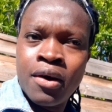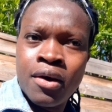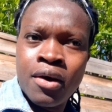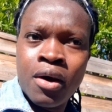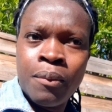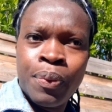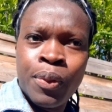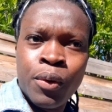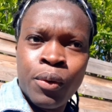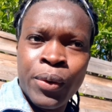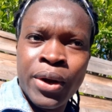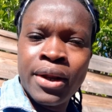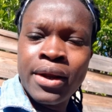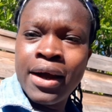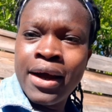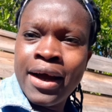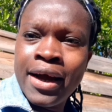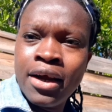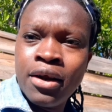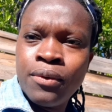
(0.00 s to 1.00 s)
up to window
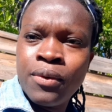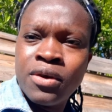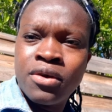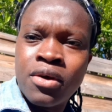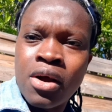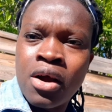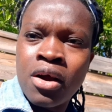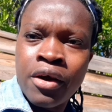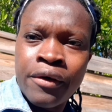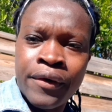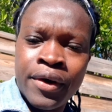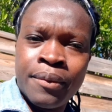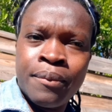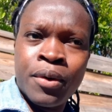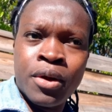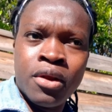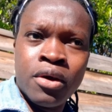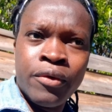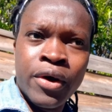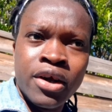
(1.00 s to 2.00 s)
height was concrete,
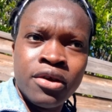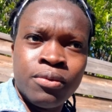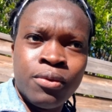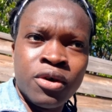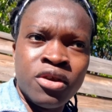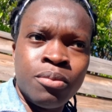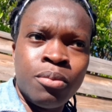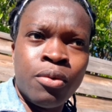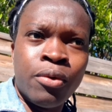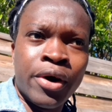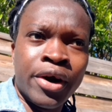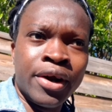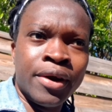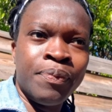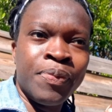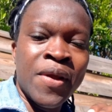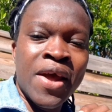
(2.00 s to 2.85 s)
but the rest was board.